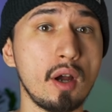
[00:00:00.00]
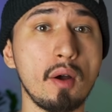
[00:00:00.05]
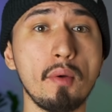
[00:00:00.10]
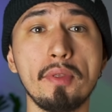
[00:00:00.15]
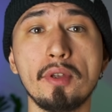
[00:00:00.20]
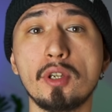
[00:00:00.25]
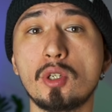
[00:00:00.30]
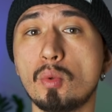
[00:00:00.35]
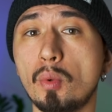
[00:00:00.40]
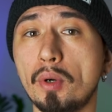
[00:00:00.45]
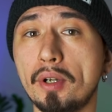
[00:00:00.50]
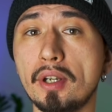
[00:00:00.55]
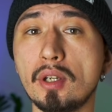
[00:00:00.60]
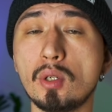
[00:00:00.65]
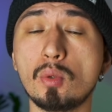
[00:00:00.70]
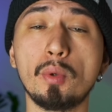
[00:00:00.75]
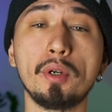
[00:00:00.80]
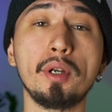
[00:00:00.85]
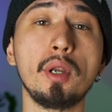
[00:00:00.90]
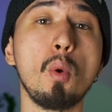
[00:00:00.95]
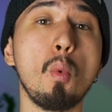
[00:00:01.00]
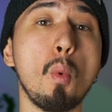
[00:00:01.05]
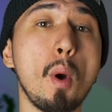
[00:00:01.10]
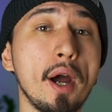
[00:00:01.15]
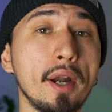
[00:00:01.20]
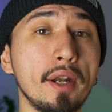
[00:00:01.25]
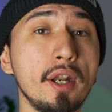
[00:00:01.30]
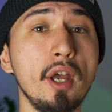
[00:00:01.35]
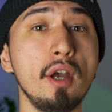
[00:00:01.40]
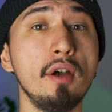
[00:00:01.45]
of the
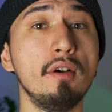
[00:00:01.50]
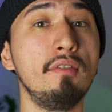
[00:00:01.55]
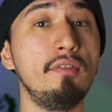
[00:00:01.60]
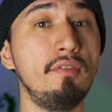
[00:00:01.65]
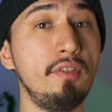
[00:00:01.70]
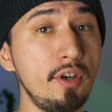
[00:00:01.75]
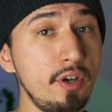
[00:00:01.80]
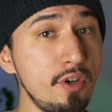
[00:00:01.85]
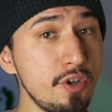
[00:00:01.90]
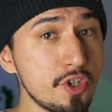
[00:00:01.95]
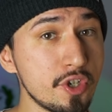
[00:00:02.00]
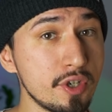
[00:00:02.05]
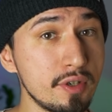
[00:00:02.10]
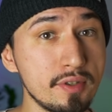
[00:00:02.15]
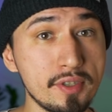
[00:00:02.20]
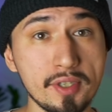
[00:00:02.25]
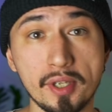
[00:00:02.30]
2021 version,